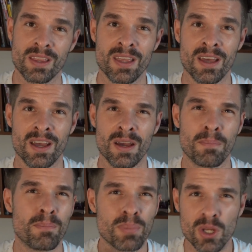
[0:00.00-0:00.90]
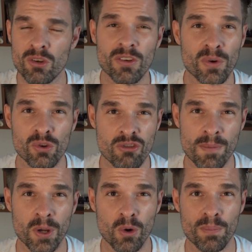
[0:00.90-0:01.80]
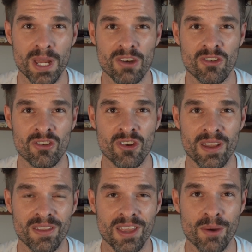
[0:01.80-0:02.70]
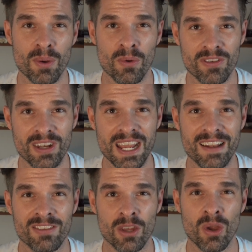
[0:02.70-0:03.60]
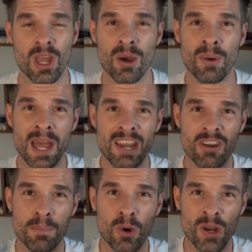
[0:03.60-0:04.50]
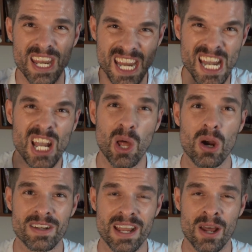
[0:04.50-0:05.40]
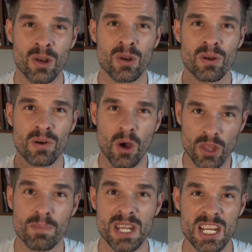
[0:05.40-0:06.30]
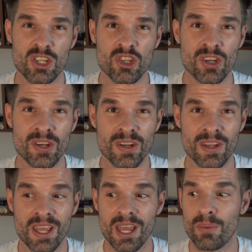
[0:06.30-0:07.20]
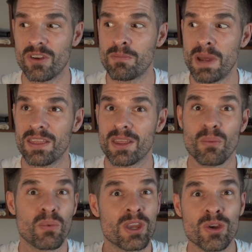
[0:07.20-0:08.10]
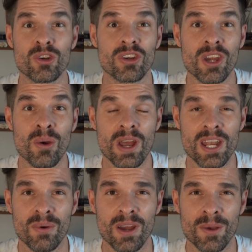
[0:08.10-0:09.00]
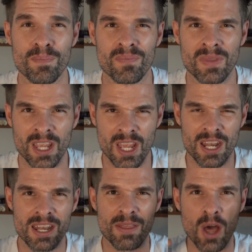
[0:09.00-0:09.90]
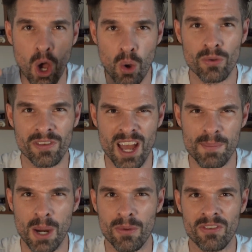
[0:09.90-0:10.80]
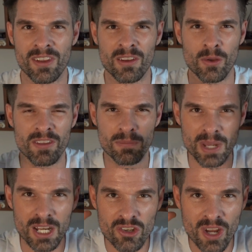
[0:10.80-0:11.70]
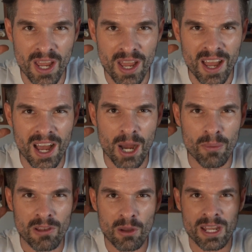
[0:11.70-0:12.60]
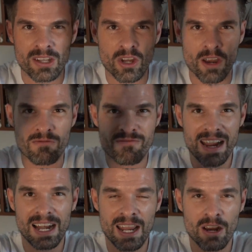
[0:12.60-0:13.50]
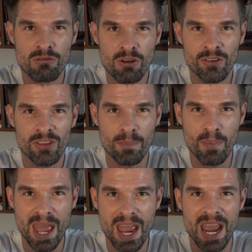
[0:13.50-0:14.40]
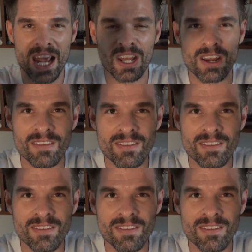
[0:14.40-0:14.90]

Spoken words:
the beautiful tropical beach that we wanted to get to, we were actually put in lockdown on the beach, which meant that we couldn't go anywhere. Now, the whole time I was sitting on this beach, I was looking directly across the bay and I could